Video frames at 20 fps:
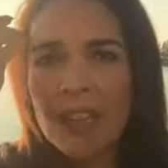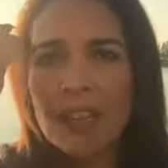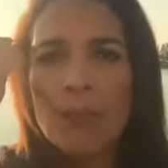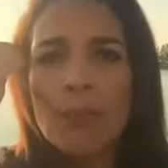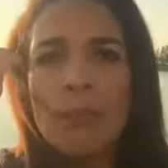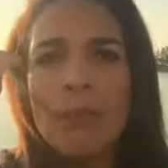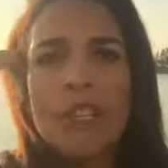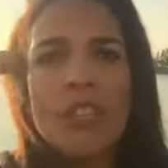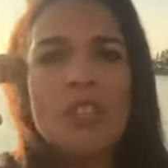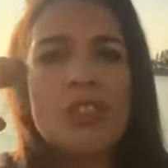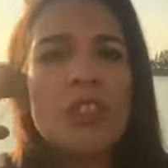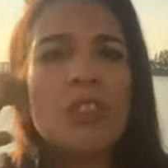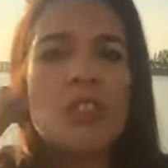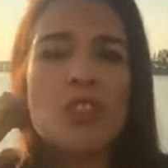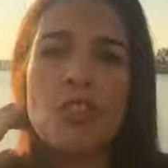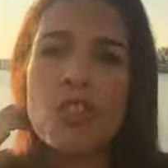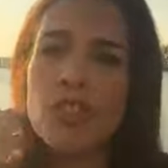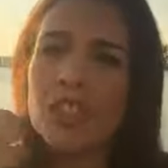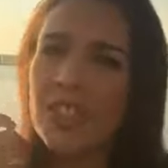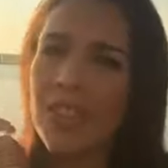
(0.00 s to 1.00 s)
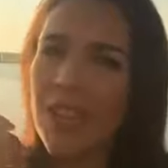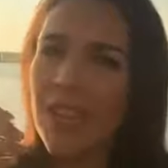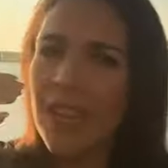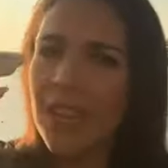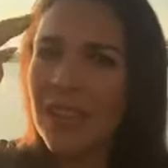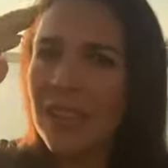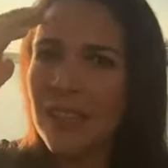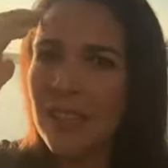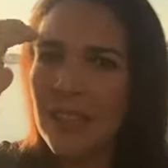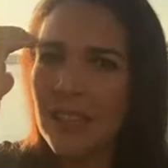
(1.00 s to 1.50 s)

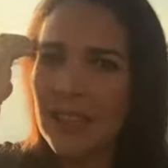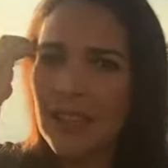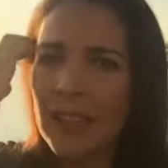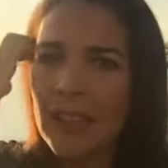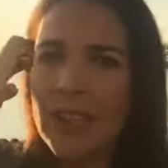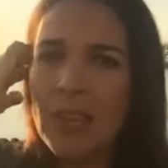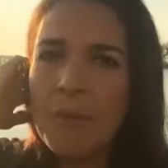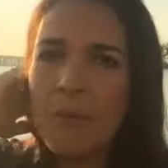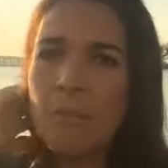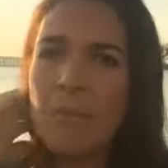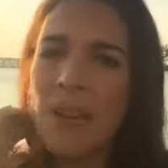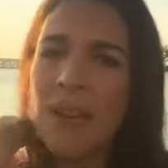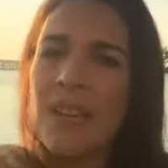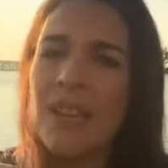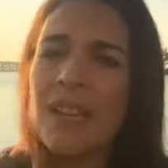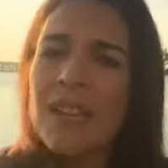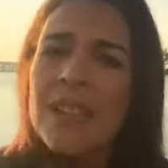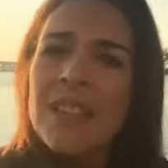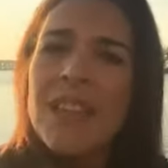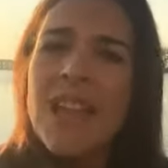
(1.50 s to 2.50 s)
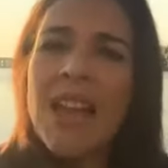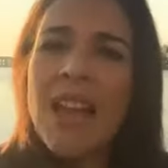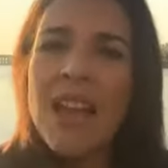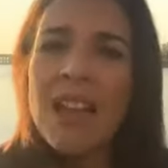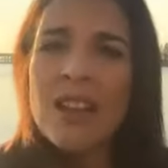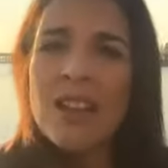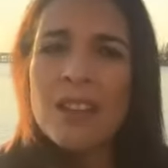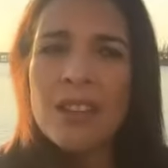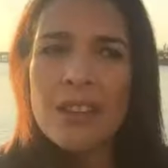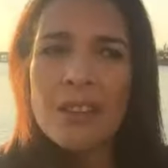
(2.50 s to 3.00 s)
misunderstanding, by a lack